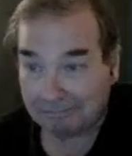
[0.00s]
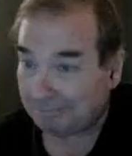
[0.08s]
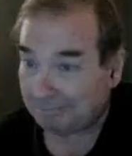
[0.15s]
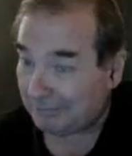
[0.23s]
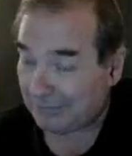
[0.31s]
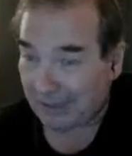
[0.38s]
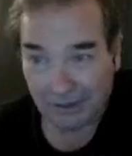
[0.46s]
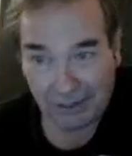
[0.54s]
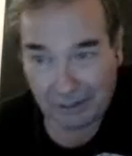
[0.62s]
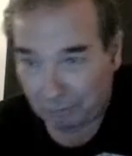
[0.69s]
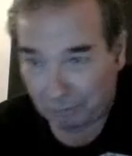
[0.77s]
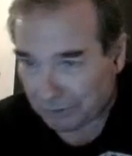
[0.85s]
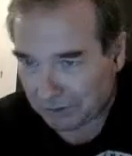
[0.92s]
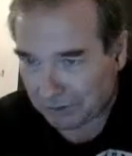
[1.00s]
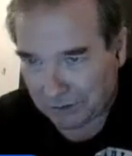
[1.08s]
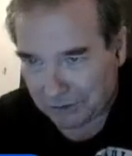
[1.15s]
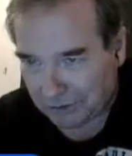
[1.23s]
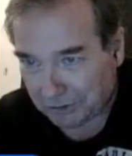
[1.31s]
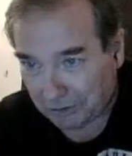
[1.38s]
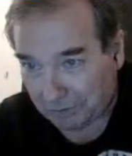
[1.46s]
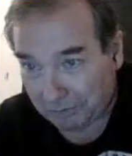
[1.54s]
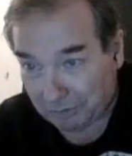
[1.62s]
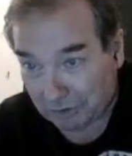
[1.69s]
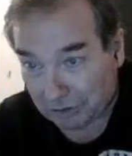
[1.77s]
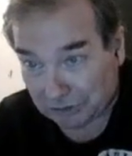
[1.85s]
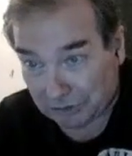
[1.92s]
No, it wasn't good at all. It was
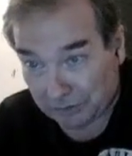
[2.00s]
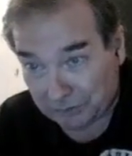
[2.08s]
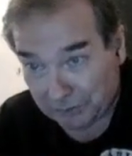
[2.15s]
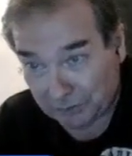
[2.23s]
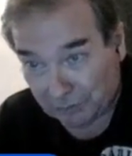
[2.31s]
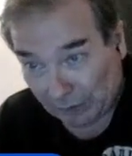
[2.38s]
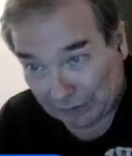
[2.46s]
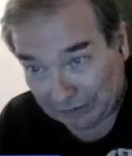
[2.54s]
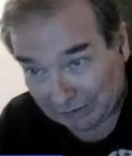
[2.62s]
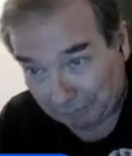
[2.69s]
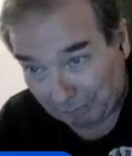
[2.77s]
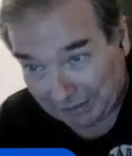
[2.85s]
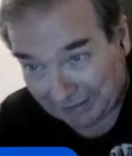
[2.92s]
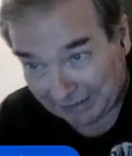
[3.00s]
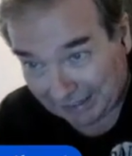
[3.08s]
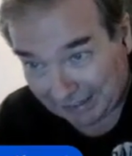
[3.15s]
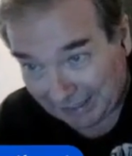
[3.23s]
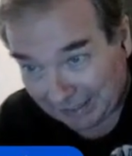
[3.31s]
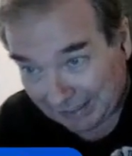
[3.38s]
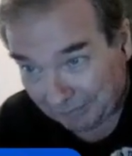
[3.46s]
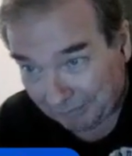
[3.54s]
a snooze fest, basically.